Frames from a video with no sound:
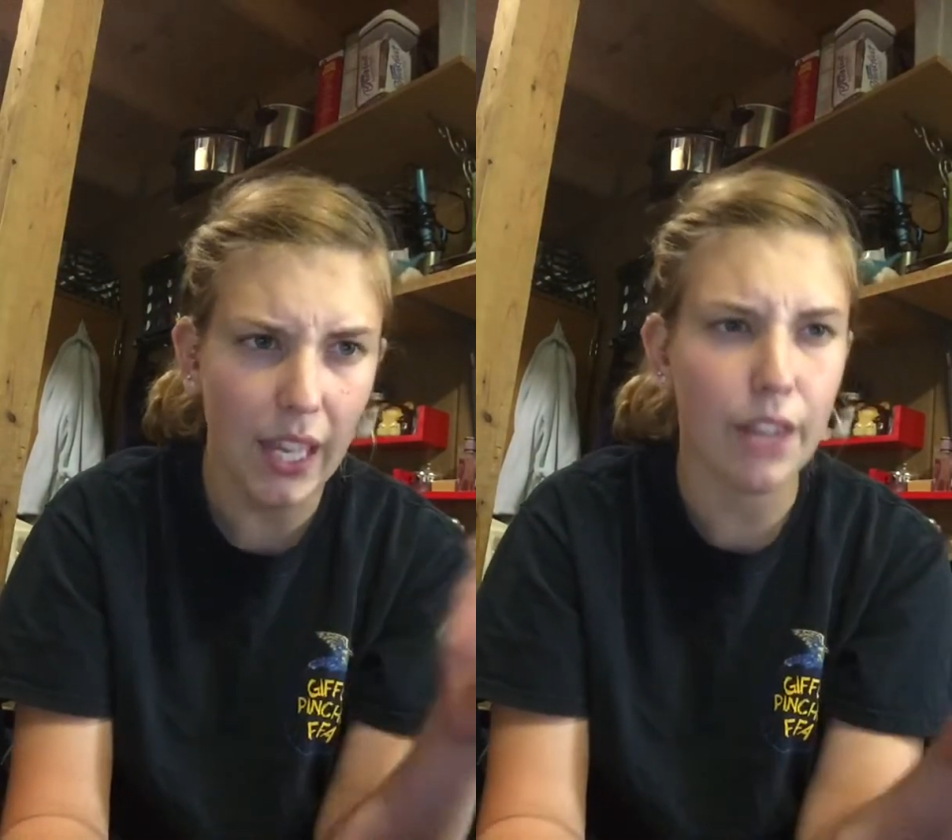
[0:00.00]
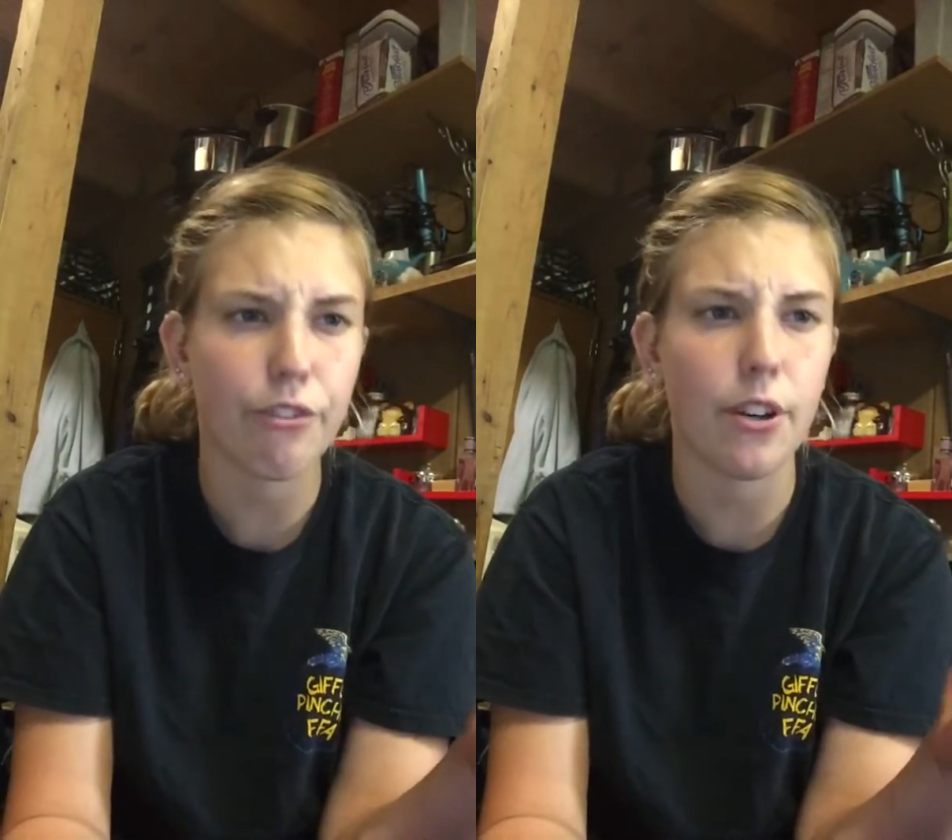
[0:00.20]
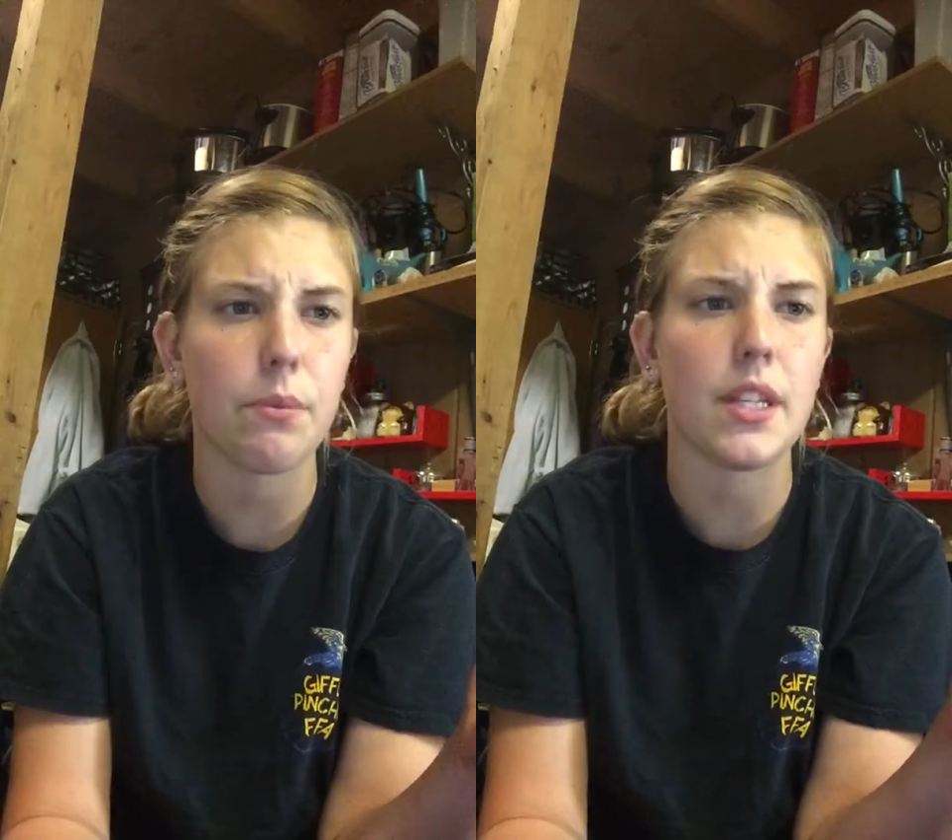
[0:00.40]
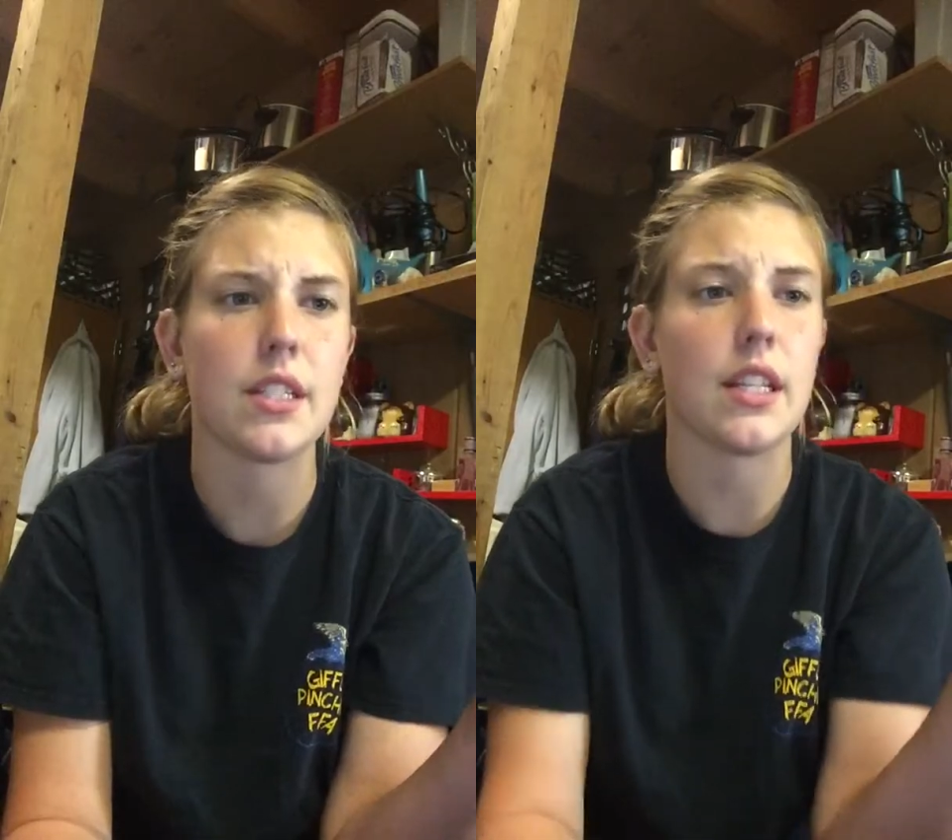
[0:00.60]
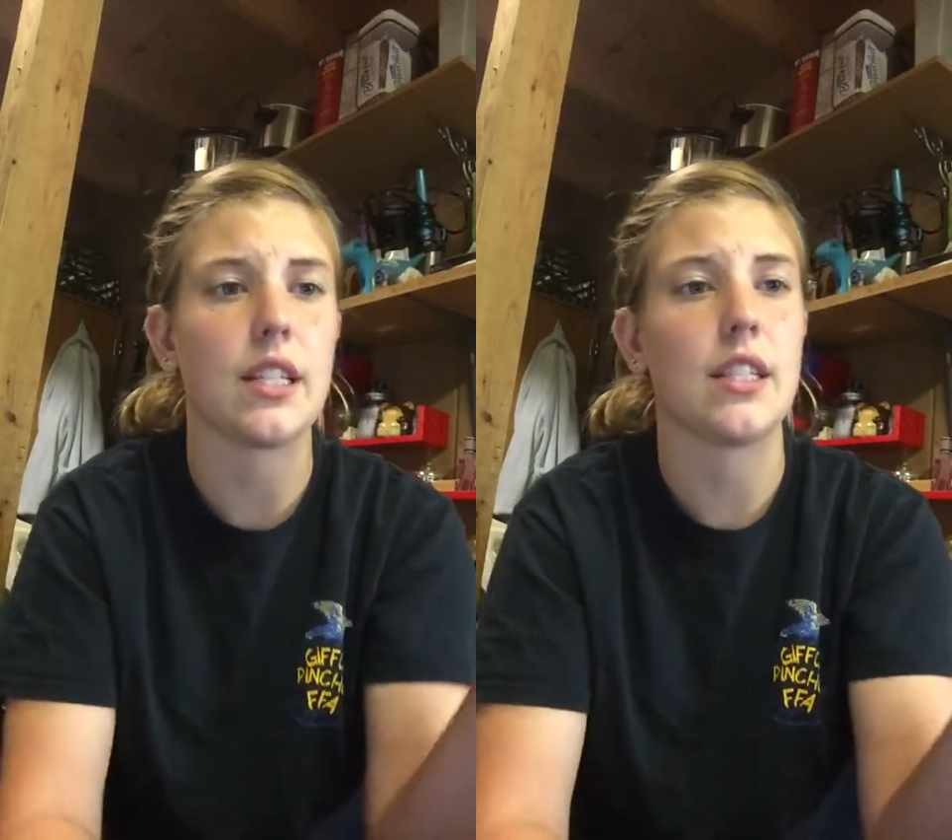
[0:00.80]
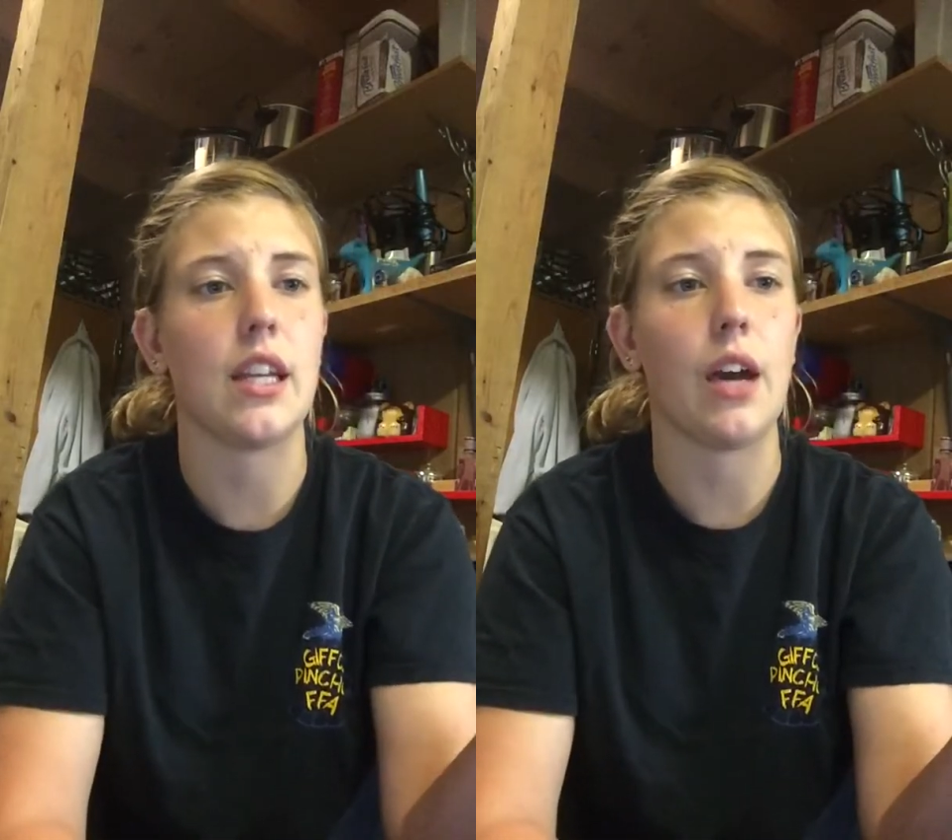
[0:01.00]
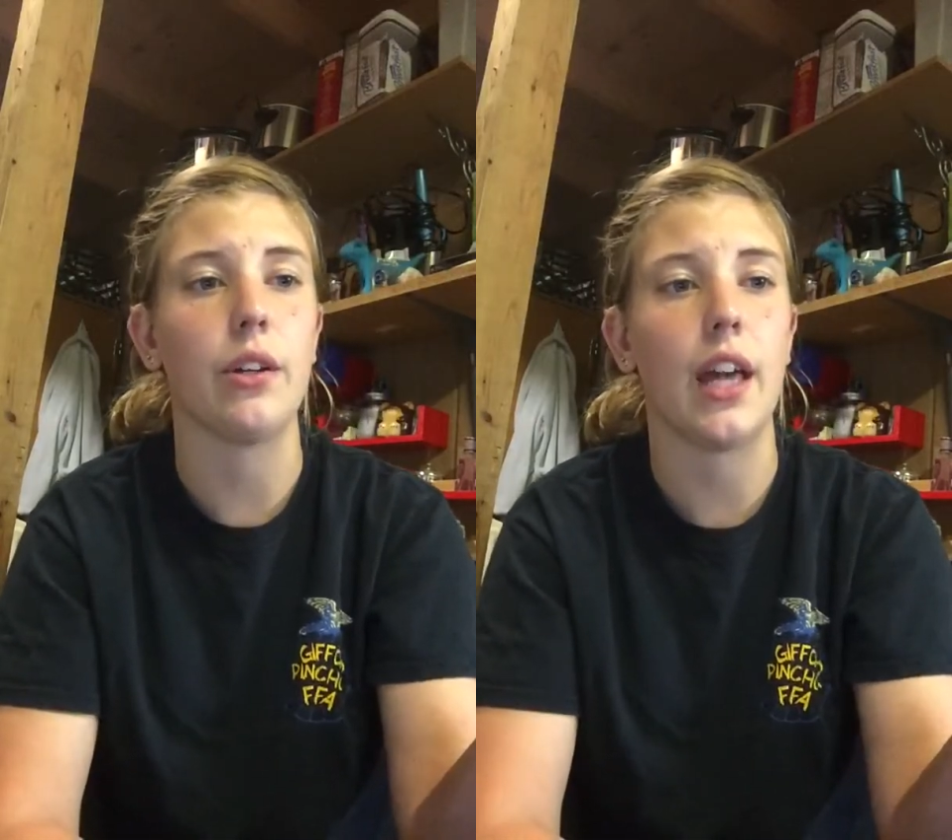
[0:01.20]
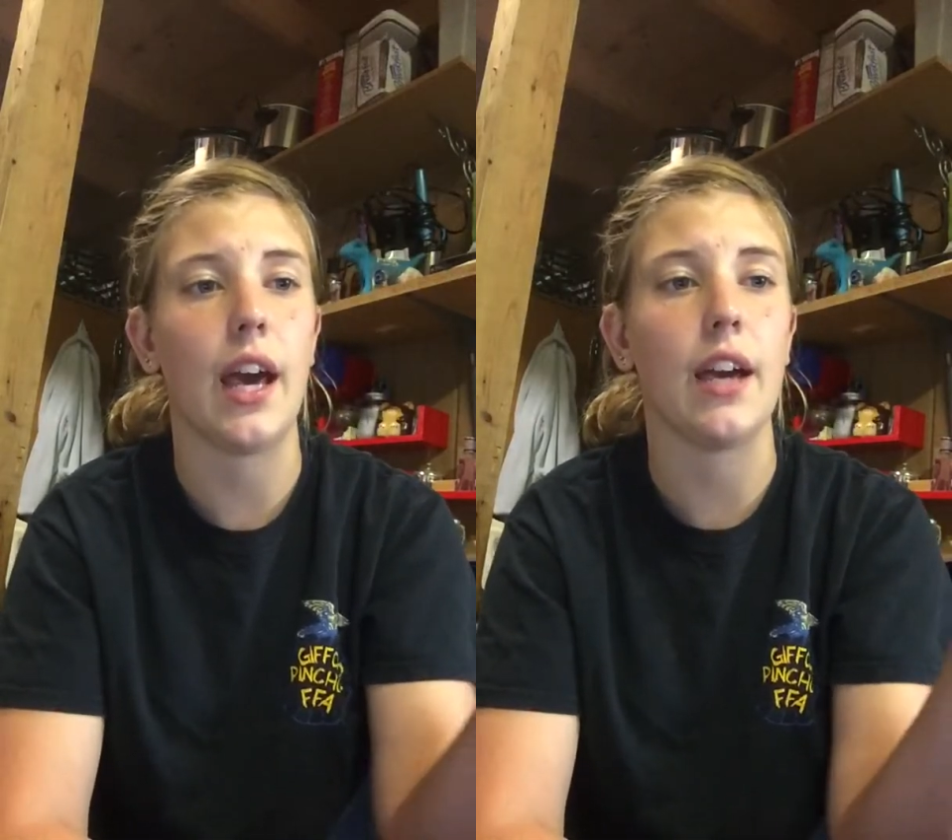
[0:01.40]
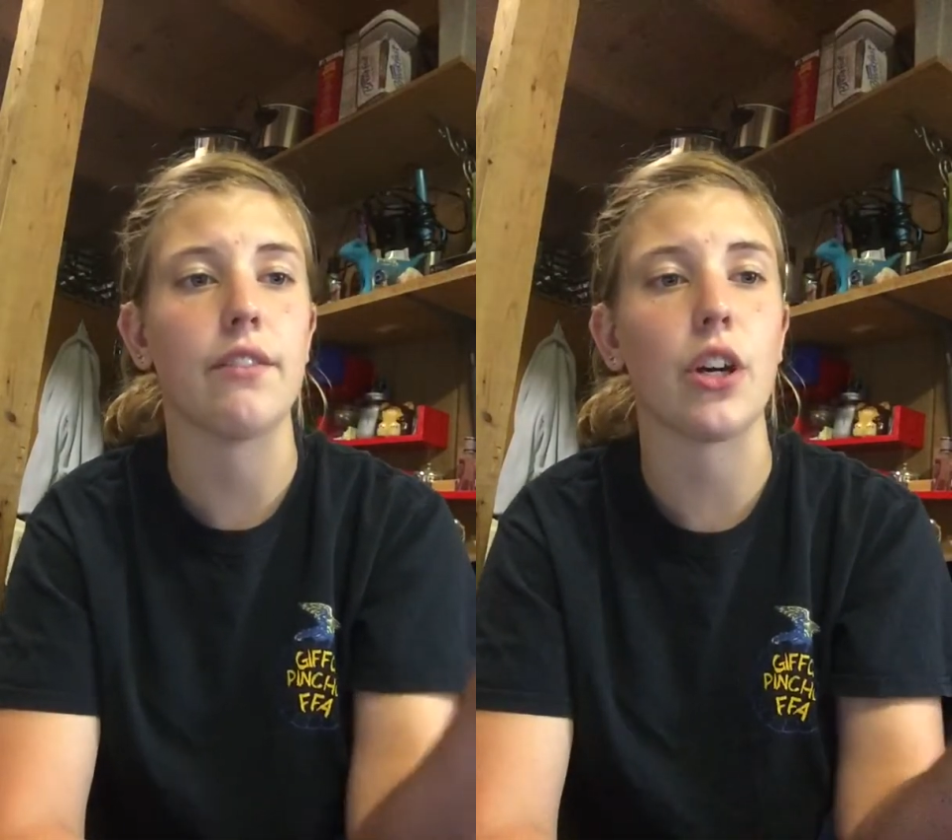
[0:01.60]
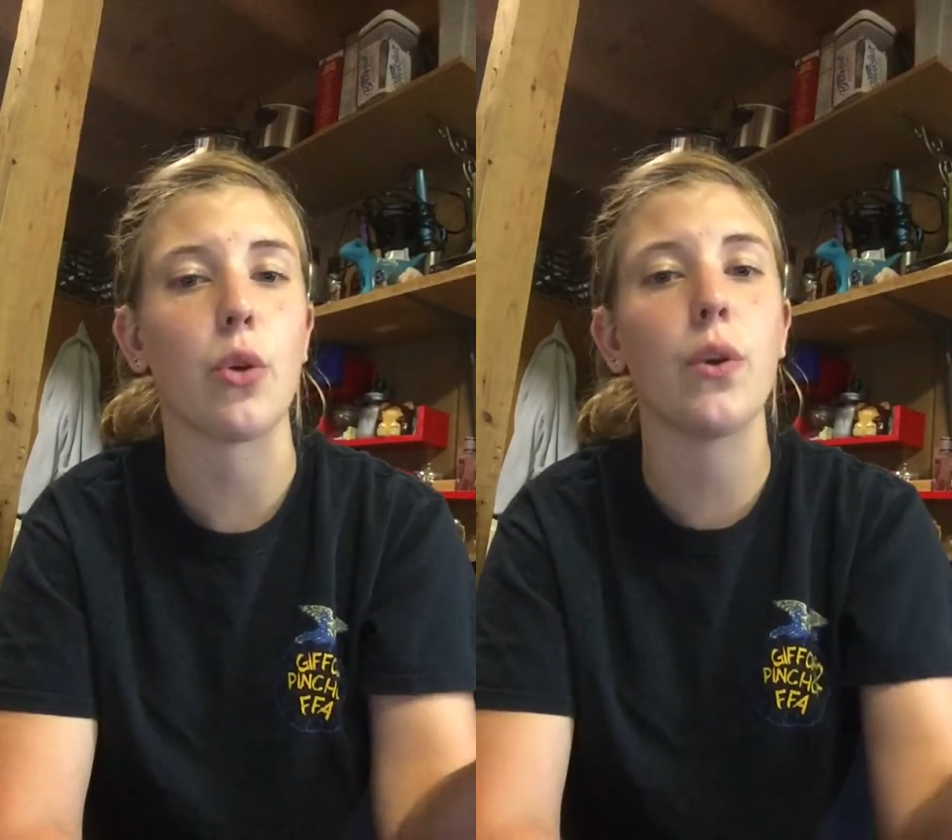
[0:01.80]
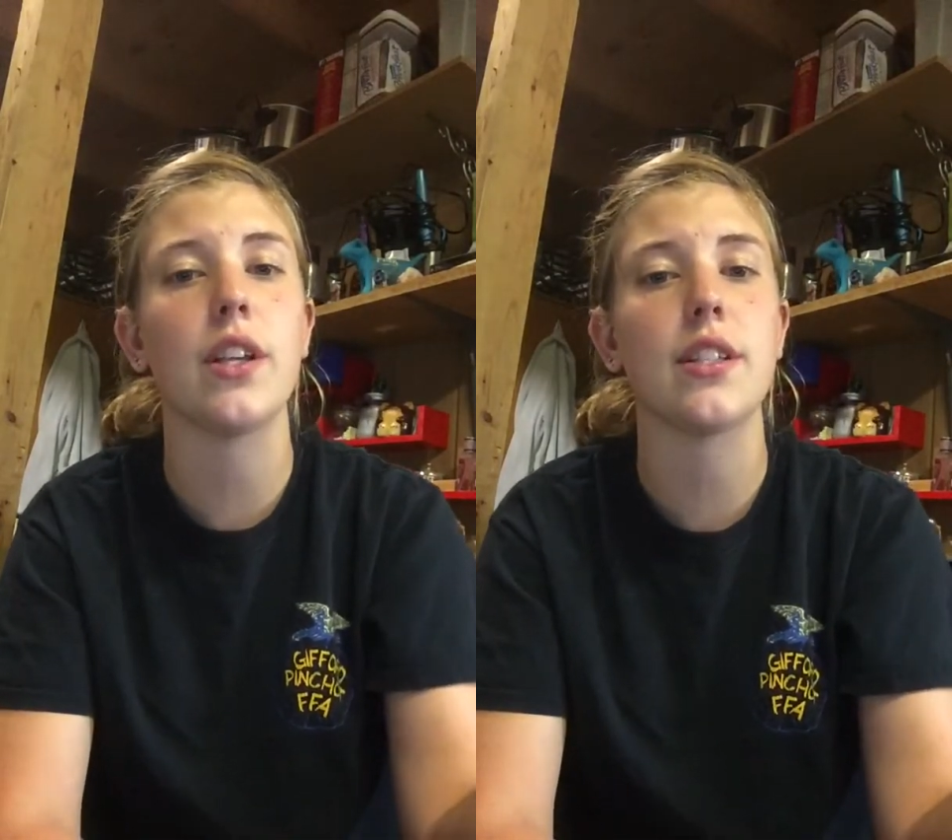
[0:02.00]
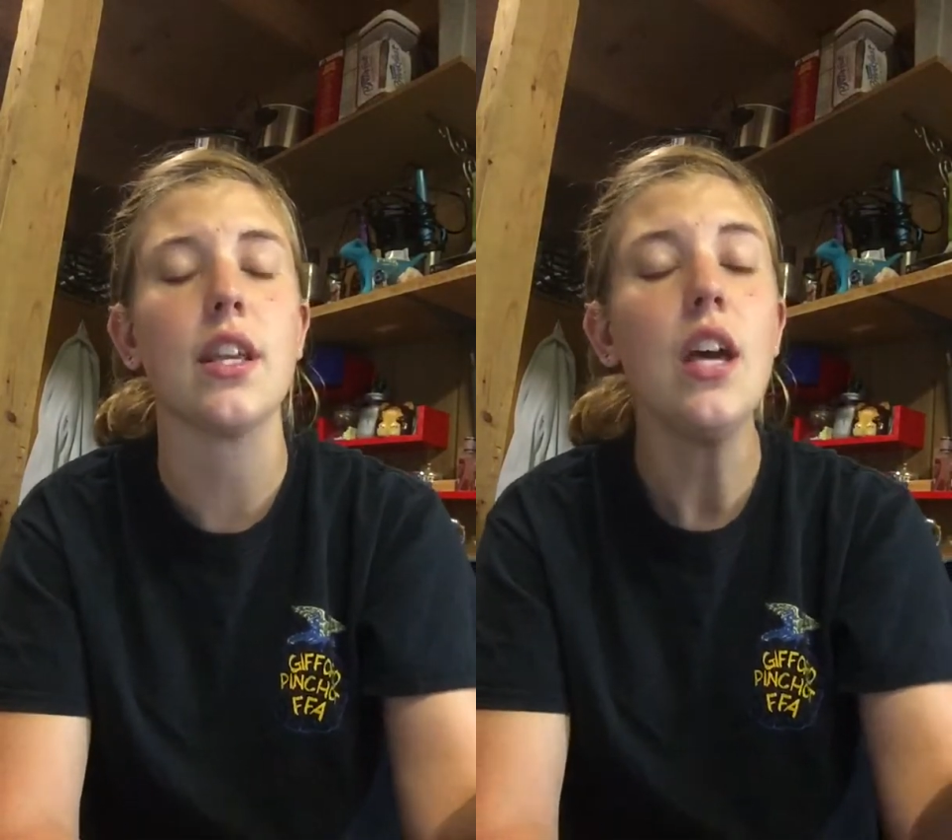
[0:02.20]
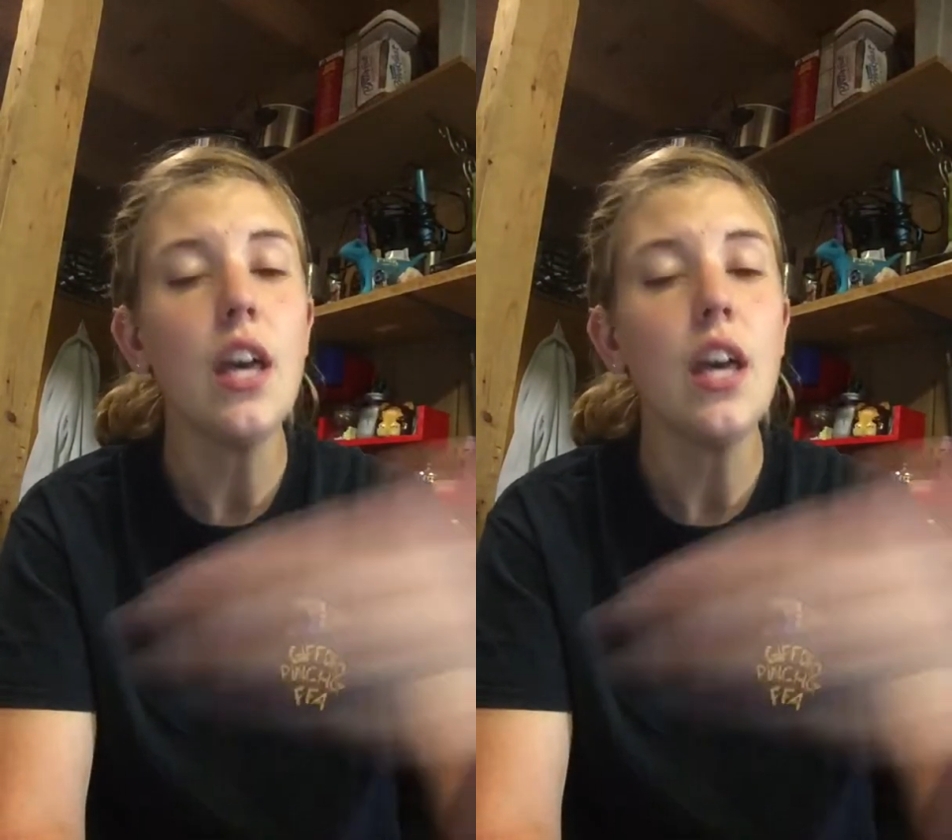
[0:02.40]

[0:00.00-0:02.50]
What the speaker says: And from this lesson, I would have a quiz